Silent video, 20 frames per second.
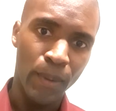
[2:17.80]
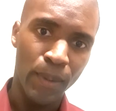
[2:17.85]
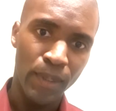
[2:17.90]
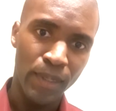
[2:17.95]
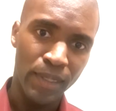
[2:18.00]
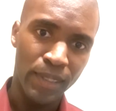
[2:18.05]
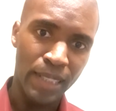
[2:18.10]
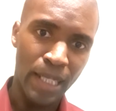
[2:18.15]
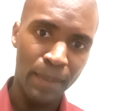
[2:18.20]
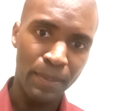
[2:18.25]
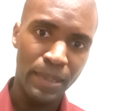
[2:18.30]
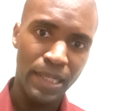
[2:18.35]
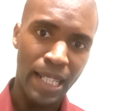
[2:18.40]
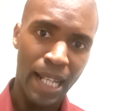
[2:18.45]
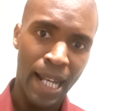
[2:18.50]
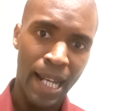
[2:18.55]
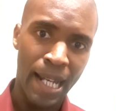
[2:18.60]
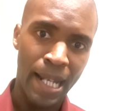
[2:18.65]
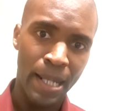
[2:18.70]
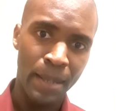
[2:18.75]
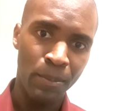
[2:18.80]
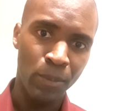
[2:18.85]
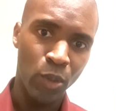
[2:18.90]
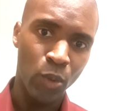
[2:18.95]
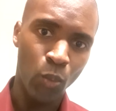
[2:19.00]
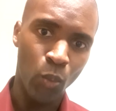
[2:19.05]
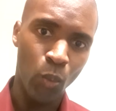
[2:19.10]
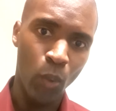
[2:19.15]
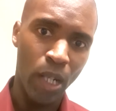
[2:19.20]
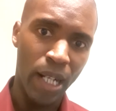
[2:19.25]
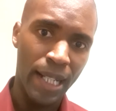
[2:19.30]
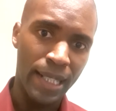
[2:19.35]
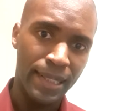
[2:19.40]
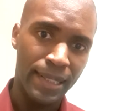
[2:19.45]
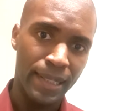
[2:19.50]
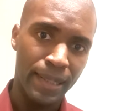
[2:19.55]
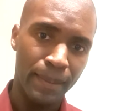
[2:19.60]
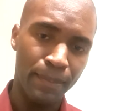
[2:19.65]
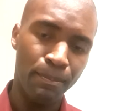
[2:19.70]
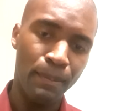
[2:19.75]
Sometimes
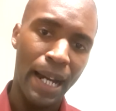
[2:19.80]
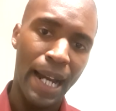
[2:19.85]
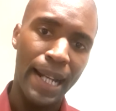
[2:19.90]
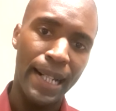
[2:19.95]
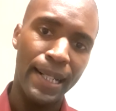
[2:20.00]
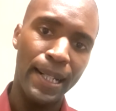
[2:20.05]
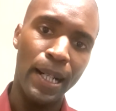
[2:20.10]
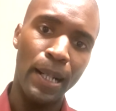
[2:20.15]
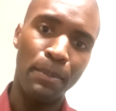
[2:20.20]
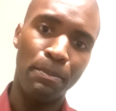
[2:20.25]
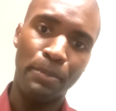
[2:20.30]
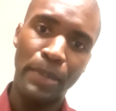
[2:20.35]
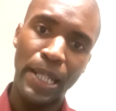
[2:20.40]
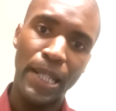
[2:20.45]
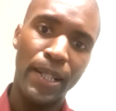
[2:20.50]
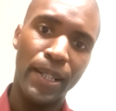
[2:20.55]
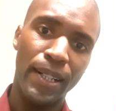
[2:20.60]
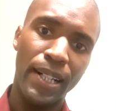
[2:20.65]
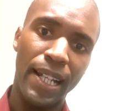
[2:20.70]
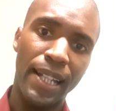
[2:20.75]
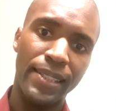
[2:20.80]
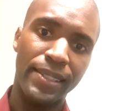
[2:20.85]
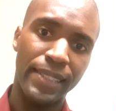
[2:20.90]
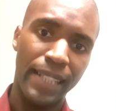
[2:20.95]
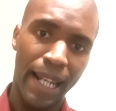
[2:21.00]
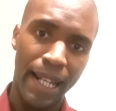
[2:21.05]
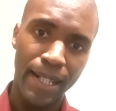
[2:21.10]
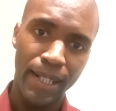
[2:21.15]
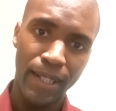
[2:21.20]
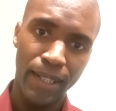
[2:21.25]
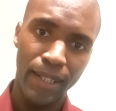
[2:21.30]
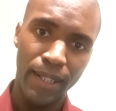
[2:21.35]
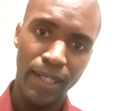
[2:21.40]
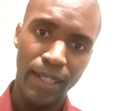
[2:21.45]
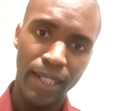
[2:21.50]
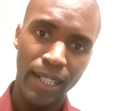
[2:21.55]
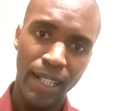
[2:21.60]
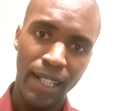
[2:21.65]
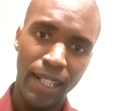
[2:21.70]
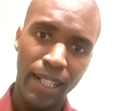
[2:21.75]
what might appear as anger